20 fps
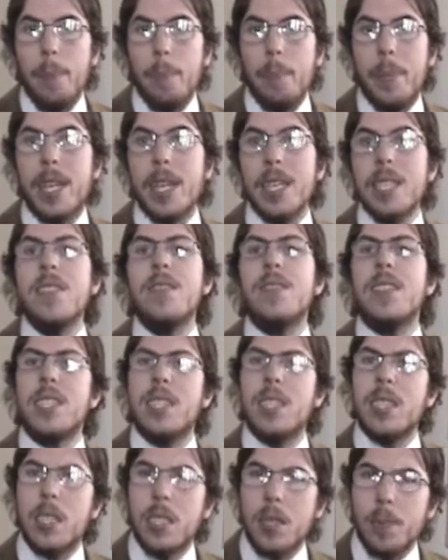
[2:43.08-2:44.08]
Because of
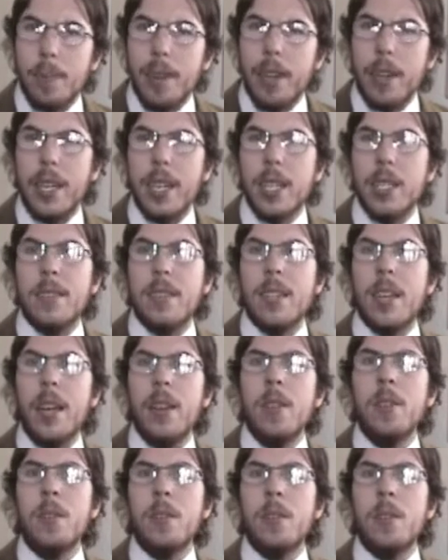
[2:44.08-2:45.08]
this experience,
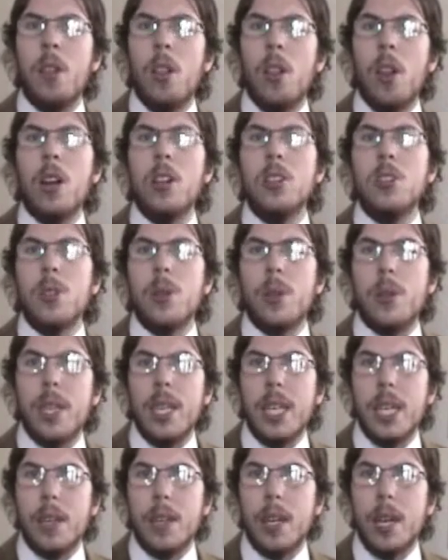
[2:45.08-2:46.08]
other larger
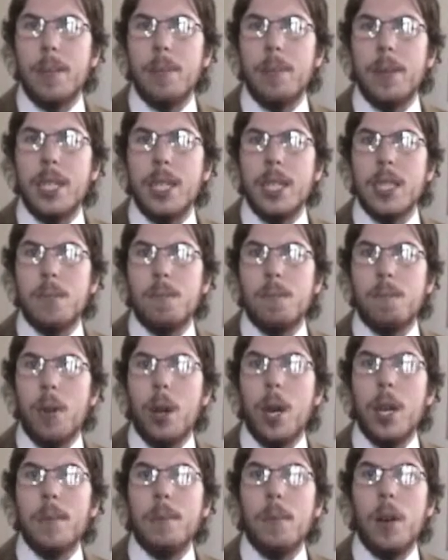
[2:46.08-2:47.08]
theater companies
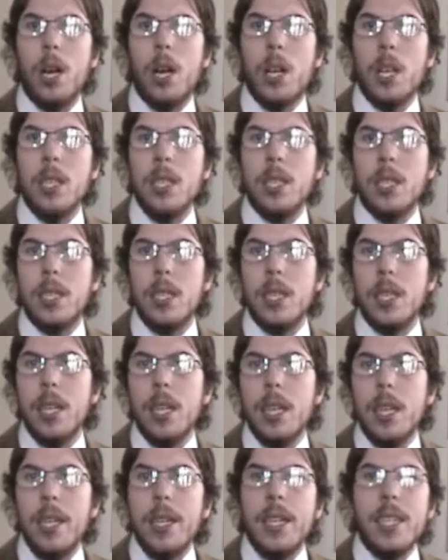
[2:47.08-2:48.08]
brought him on to
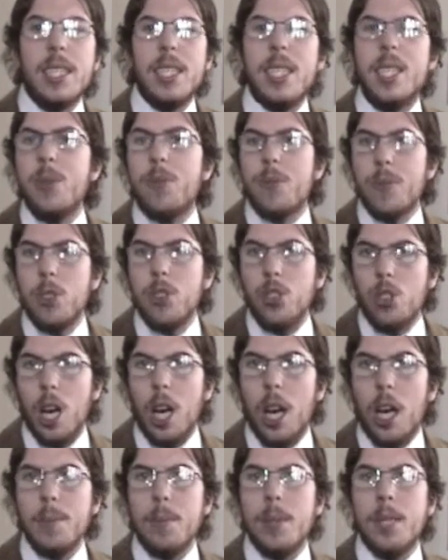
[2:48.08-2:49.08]
different
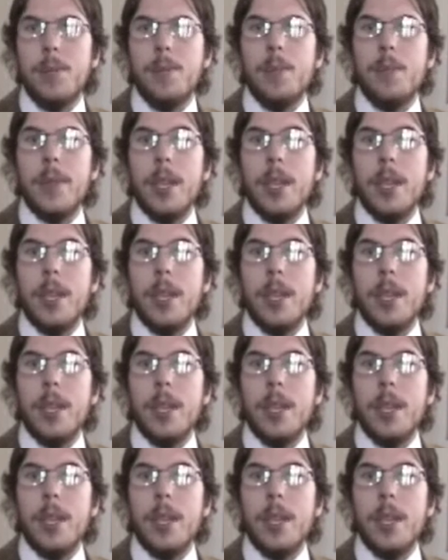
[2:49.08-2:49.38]
jobs.